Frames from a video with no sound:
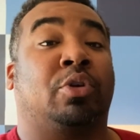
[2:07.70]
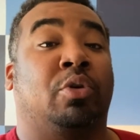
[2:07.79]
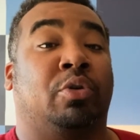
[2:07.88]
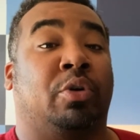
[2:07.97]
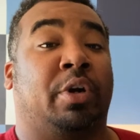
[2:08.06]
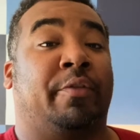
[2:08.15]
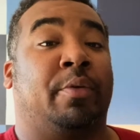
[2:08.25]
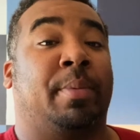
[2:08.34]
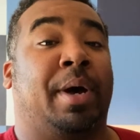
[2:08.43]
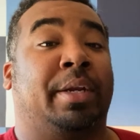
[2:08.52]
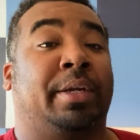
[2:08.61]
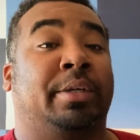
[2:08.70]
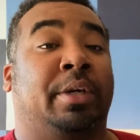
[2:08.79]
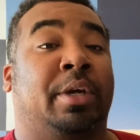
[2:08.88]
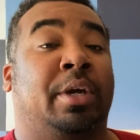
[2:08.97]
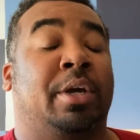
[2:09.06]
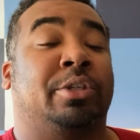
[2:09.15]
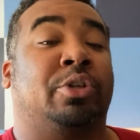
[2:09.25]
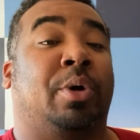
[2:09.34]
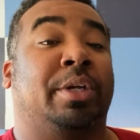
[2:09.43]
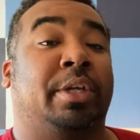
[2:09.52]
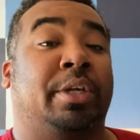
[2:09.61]
on, everybody? So I
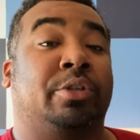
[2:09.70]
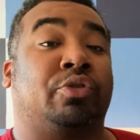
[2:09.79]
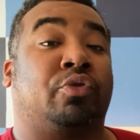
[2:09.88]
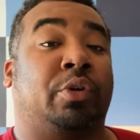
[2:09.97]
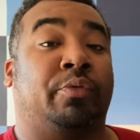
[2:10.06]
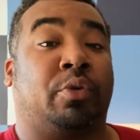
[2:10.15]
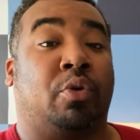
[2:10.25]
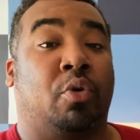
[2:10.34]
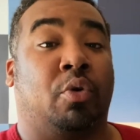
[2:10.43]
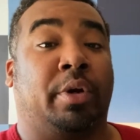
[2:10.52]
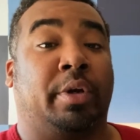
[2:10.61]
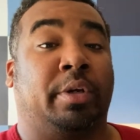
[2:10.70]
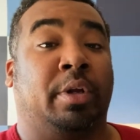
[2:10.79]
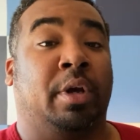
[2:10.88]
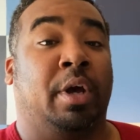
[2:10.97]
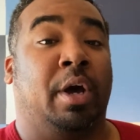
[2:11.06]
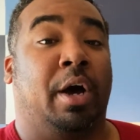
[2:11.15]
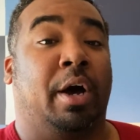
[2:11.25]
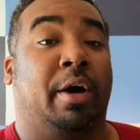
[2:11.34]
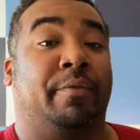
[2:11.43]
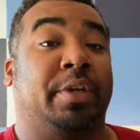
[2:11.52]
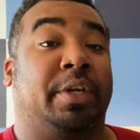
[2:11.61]
did the screen recording of
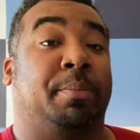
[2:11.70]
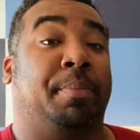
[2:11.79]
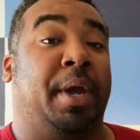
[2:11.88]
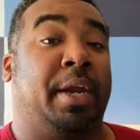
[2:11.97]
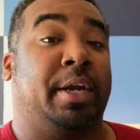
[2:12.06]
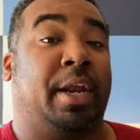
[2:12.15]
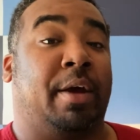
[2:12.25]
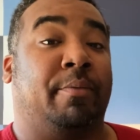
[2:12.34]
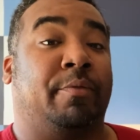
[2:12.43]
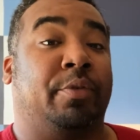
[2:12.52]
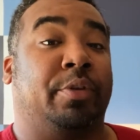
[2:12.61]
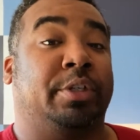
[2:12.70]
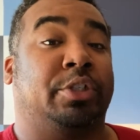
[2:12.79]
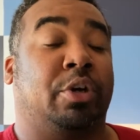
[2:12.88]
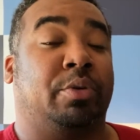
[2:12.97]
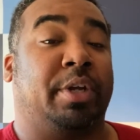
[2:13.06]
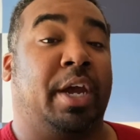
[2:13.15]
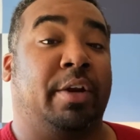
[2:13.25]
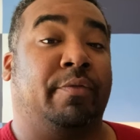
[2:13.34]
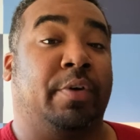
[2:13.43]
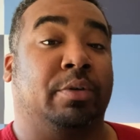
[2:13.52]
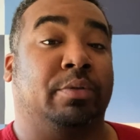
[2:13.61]
the companion app for the Sony
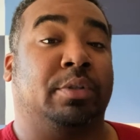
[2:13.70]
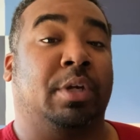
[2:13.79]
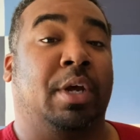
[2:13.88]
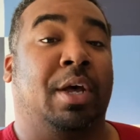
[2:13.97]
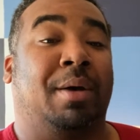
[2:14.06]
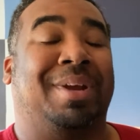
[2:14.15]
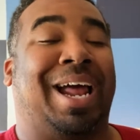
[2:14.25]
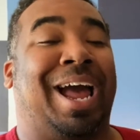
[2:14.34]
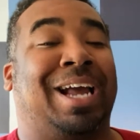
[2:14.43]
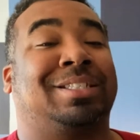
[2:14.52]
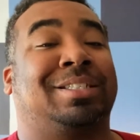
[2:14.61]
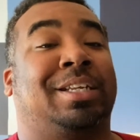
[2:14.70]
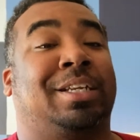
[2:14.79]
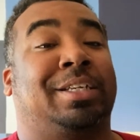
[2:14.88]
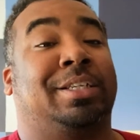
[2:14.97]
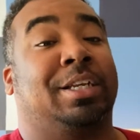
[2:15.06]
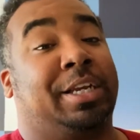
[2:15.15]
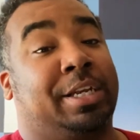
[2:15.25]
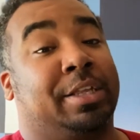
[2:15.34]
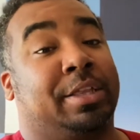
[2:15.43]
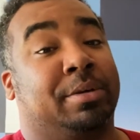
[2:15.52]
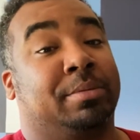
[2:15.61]
headphones, but I accidentally deleted
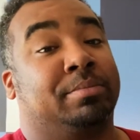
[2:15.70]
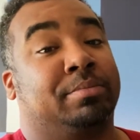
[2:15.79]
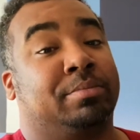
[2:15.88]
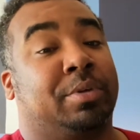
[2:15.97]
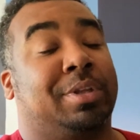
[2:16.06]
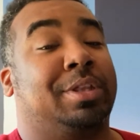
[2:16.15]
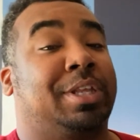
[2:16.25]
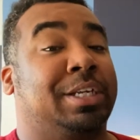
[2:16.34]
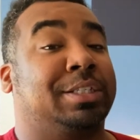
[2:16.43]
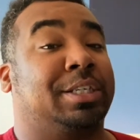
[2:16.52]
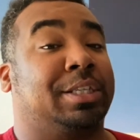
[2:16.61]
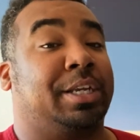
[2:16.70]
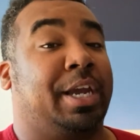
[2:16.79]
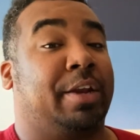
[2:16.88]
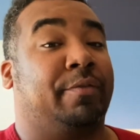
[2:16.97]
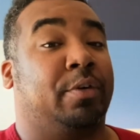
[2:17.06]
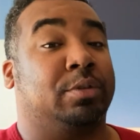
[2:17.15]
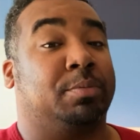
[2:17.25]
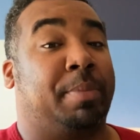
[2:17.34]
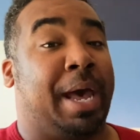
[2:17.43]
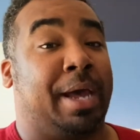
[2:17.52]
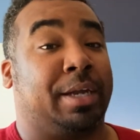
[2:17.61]
them, then sent the headphones
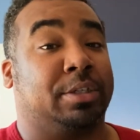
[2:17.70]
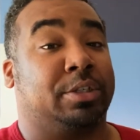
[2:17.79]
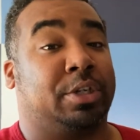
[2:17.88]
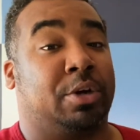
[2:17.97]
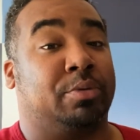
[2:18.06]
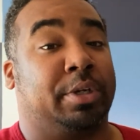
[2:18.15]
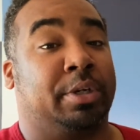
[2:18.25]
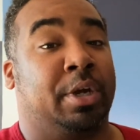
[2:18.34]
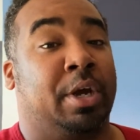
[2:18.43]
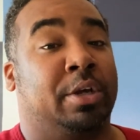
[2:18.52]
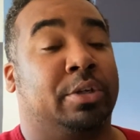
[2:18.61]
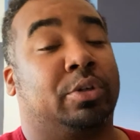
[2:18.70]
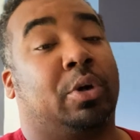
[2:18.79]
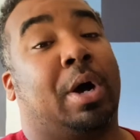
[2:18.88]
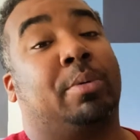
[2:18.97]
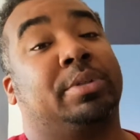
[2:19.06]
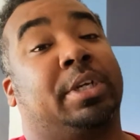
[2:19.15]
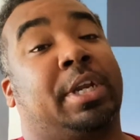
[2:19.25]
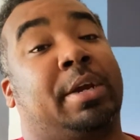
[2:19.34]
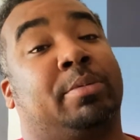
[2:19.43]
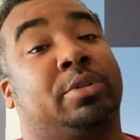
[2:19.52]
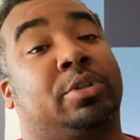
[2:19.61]
back to Sony, so I was
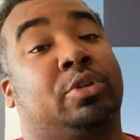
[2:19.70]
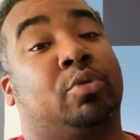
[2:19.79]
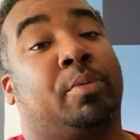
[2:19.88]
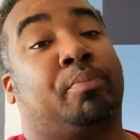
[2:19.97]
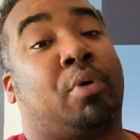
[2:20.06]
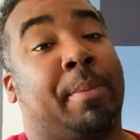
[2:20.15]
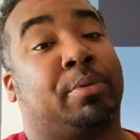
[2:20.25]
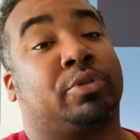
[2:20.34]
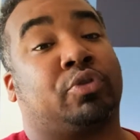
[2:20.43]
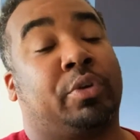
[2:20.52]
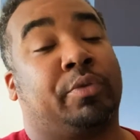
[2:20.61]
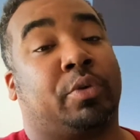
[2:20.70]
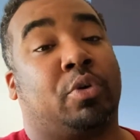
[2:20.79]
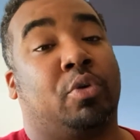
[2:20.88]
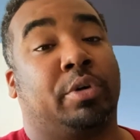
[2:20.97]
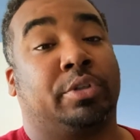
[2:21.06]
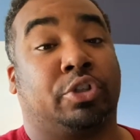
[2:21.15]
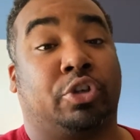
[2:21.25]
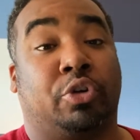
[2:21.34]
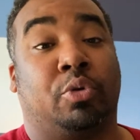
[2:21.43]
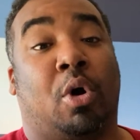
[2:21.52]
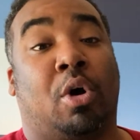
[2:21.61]
unable to do a proper screen recording to show you
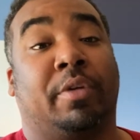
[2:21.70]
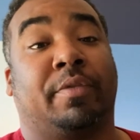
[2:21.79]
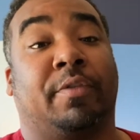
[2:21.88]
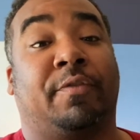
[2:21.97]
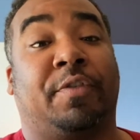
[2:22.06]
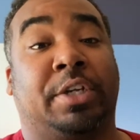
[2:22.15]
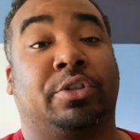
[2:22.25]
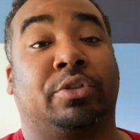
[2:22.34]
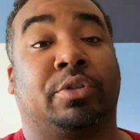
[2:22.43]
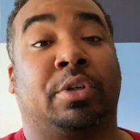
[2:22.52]
all of the features